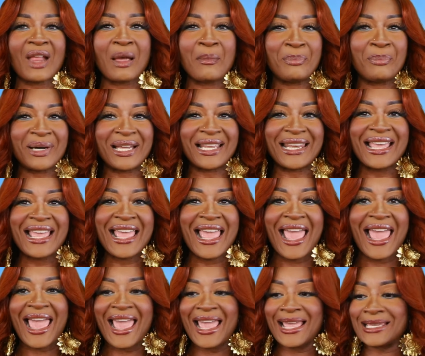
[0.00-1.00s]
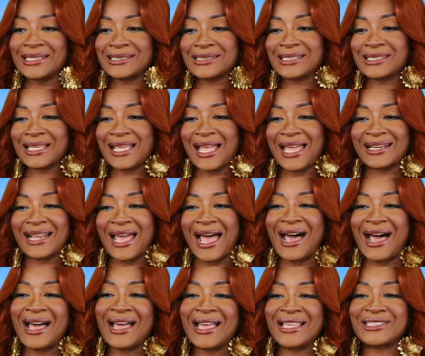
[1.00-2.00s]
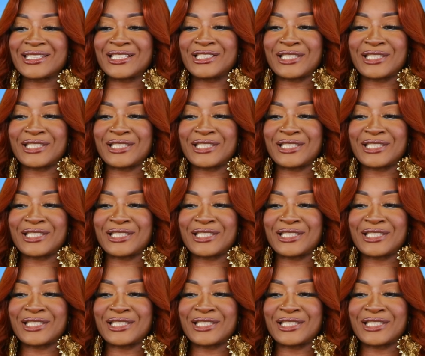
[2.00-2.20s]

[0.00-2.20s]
but it's the kind of eyes